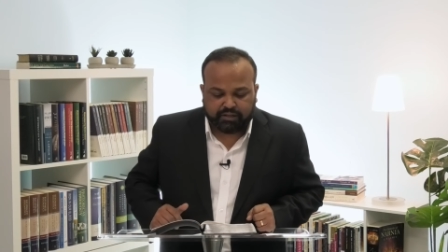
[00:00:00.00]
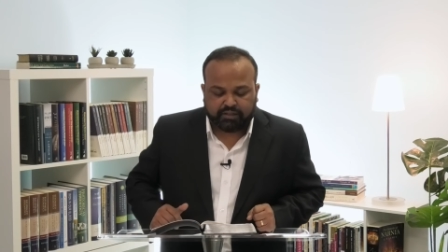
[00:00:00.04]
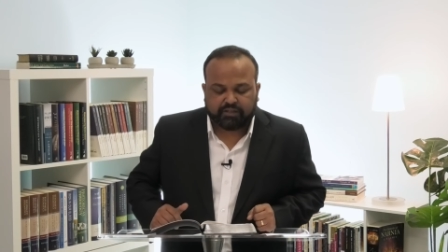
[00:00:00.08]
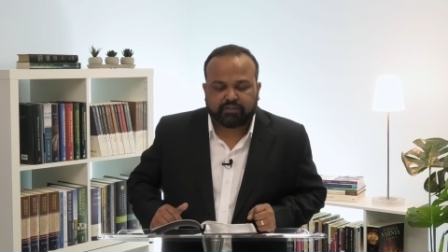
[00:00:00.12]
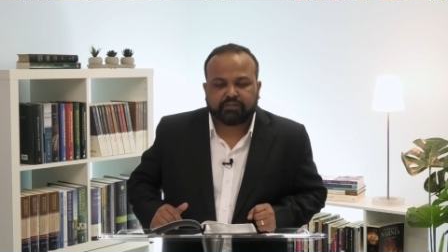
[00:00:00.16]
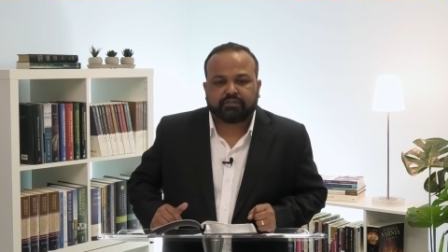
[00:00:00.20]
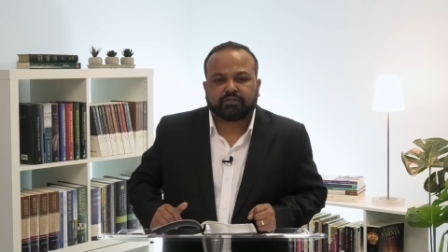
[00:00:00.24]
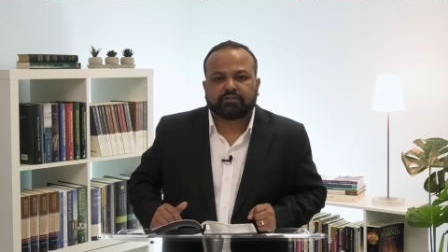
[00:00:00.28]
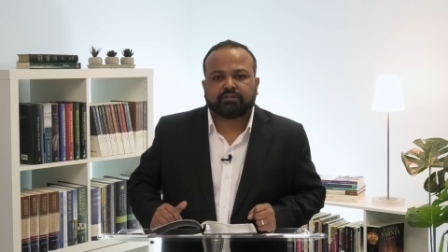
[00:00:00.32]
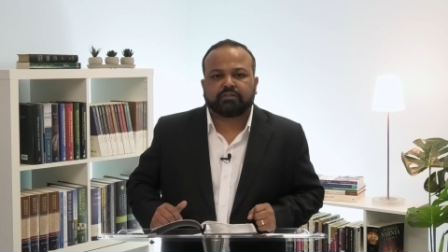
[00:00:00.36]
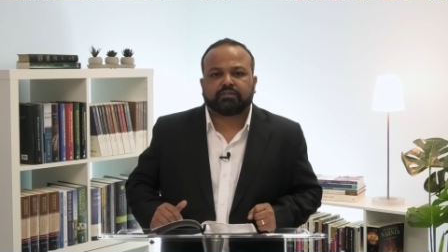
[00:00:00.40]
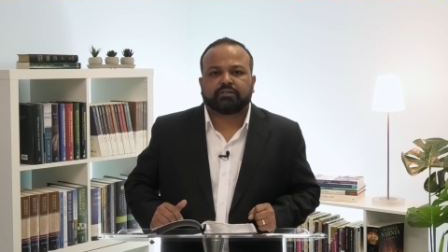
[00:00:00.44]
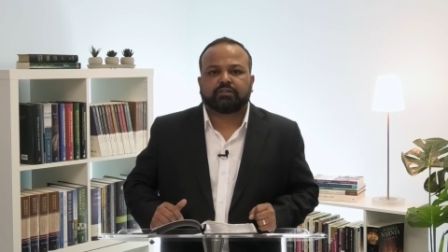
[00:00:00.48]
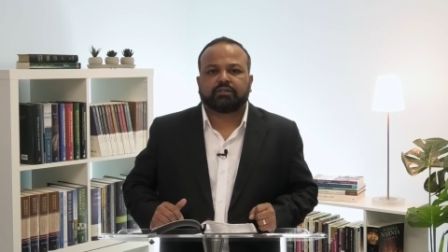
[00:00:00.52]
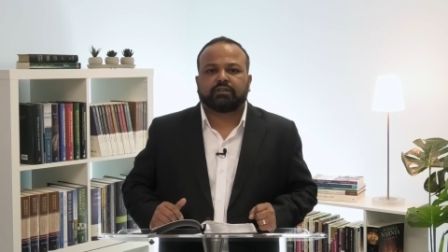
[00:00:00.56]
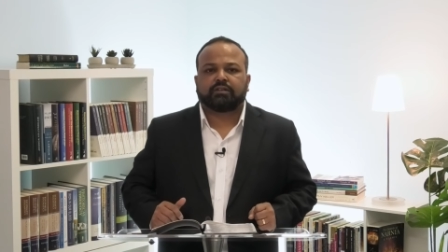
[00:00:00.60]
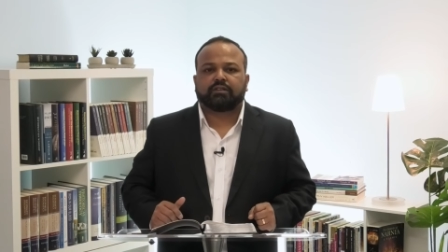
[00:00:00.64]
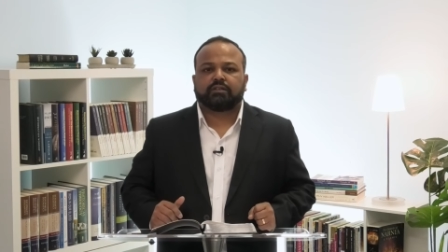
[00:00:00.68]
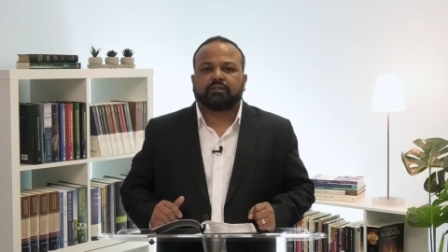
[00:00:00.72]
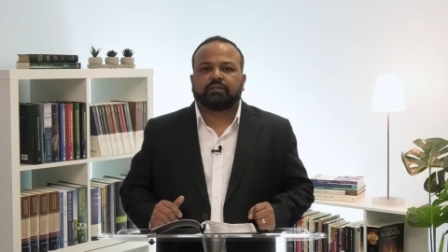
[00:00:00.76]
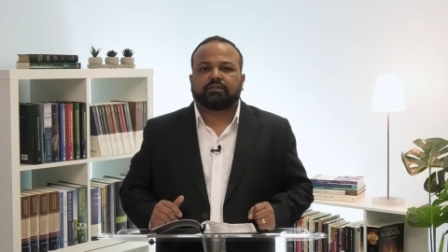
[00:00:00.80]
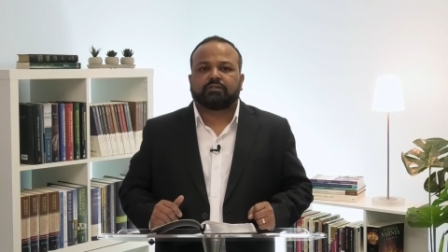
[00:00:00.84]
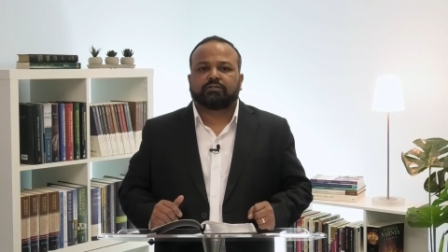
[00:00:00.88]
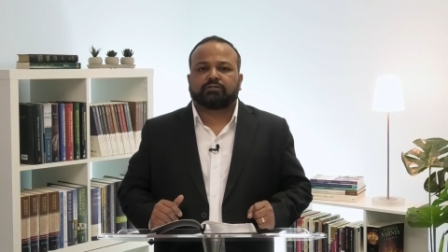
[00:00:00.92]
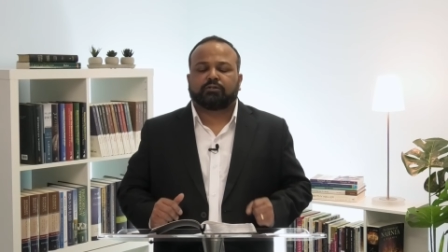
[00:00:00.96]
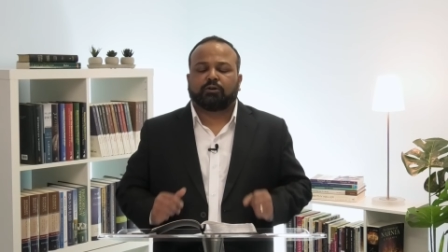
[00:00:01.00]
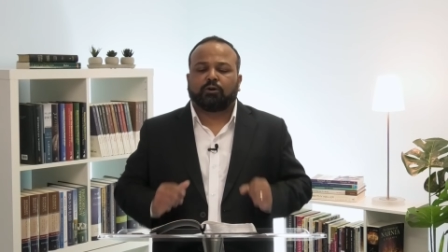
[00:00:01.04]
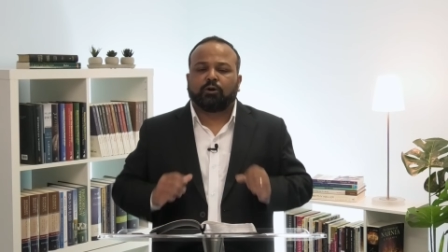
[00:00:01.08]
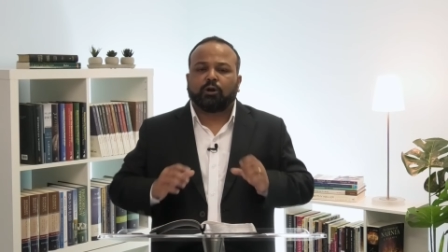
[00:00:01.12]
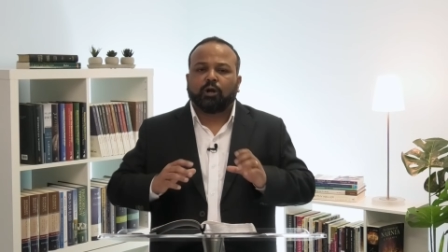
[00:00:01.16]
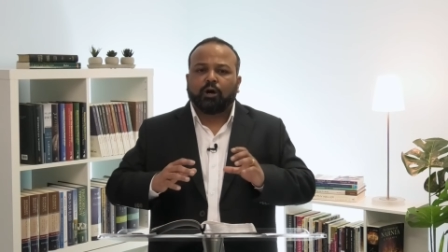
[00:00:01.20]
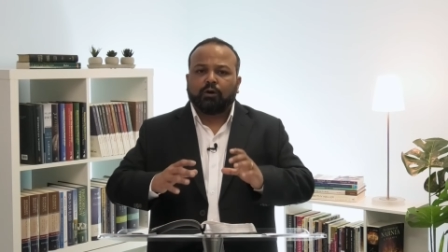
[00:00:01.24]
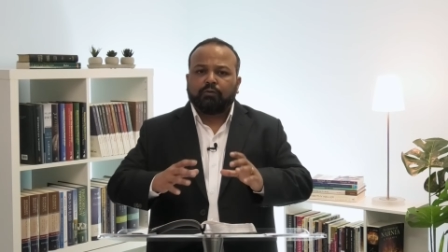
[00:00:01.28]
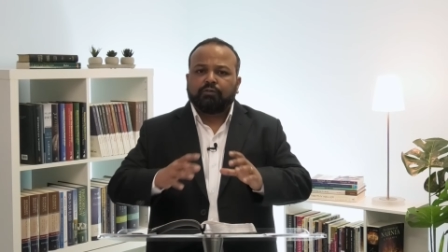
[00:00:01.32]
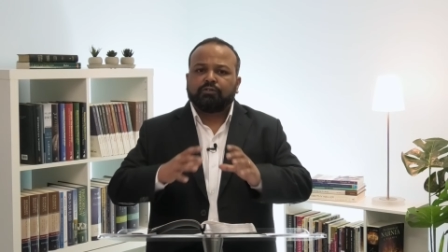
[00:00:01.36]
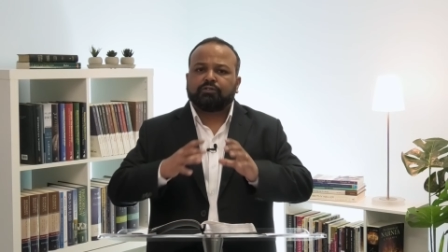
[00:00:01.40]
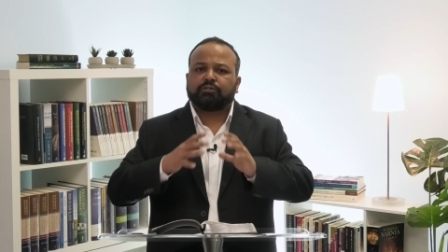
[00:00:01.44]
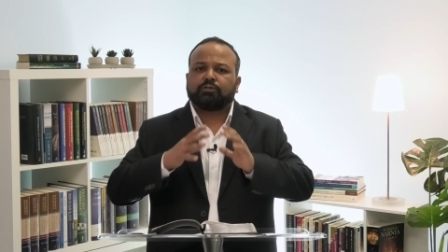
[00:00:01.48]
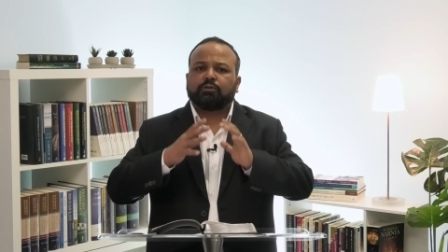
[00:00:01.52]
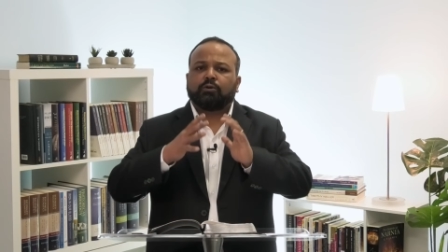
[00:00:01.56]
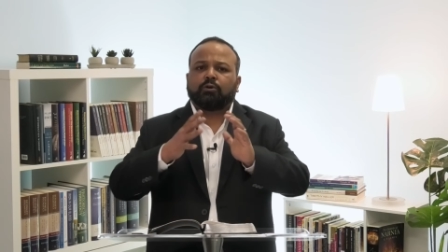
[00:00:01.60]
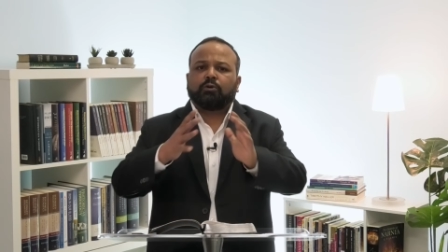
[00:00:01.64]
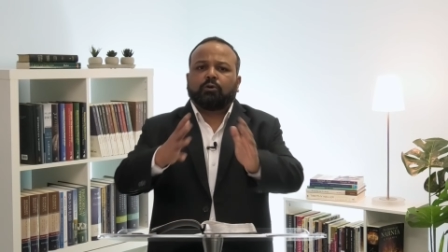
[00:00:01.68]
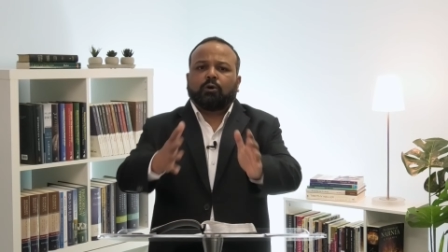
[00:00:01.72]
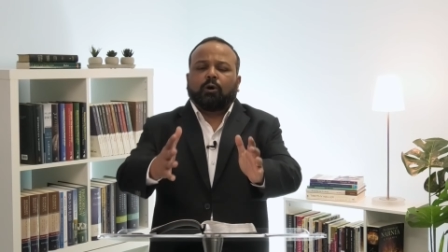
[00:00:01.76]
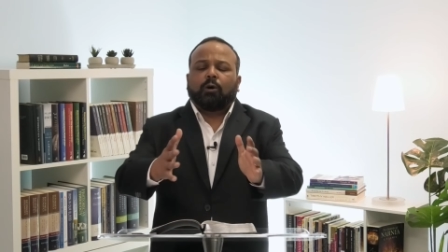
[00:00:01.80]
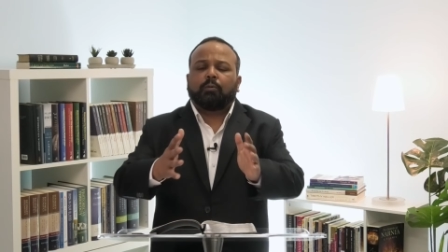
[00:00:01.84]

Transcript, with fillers: us. So, love is not